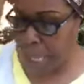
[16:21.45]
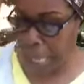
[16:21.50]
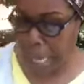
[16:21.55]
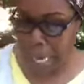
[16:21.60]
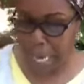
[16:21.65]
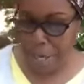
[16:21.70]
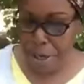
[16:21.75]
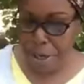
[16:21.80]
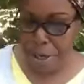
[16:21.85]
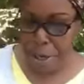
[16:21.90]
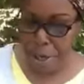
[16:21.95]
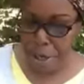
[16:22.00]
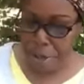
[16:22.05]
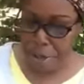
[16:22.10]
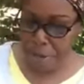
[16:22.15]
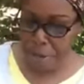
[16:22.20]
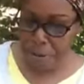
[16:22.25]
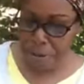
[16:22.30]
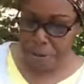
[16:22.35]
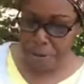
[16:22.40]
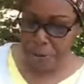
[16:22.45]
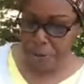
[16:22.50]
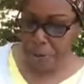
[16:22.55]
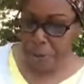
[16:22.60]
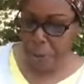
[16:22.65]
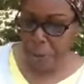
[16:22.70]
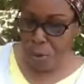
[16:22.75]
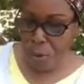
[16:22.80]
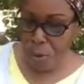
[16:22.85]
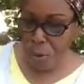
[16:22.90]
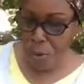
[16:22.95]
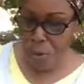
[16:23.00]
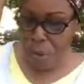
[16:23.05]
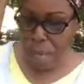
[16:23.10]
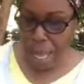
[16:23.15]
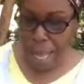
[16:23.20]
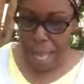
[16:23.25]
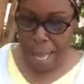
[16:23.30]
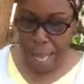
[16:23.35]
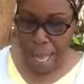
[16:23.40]
I know whom
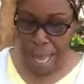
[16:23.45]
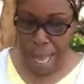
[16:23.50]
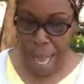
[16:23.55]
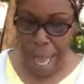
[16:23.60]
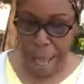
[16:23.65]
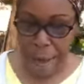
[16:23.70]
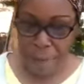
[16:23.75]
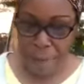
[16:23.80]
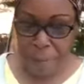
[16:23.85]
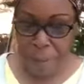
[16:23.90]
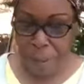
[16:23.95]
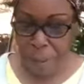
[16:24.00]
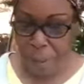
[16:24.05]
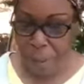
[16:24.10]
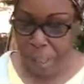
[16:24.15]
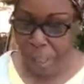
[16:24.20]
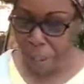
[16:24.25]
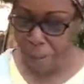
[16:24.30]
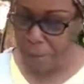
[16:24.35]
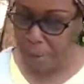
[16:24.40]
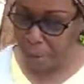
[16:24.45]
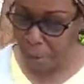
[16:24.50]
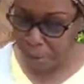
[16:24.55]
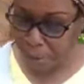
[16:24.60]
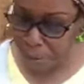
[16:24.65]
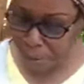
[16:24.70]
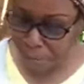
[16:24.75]
I have believed.